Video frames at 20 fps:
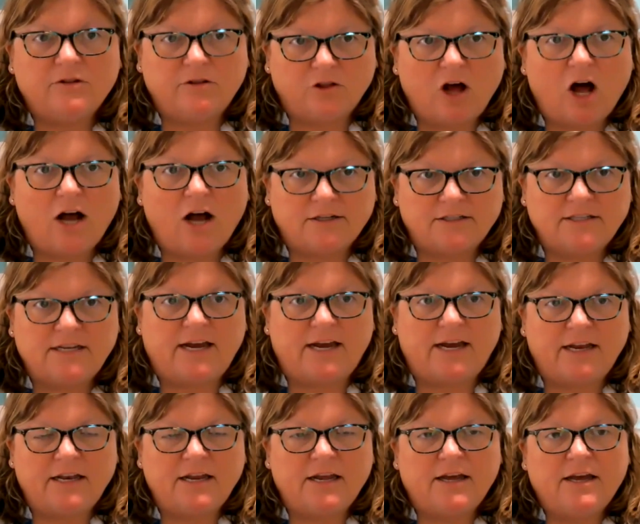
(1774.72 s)
logged
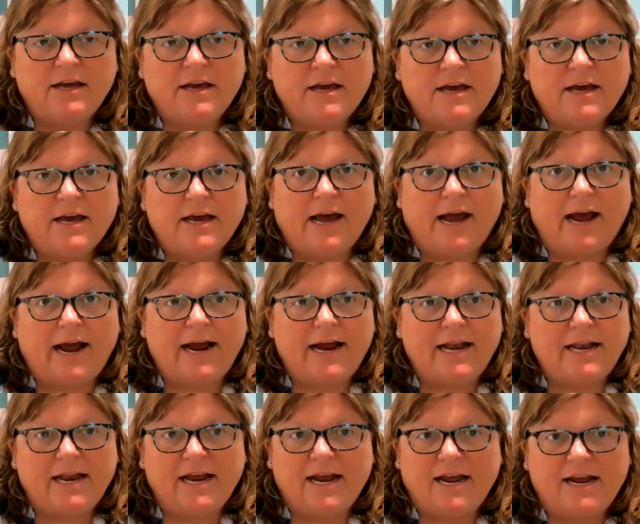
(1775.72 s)
in,
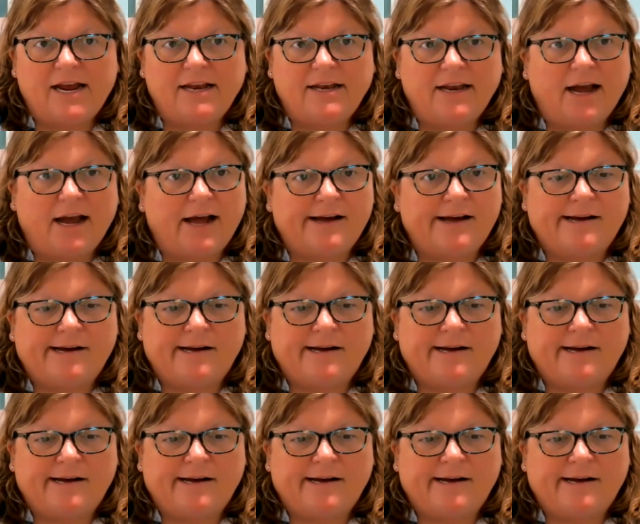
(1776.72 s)
and then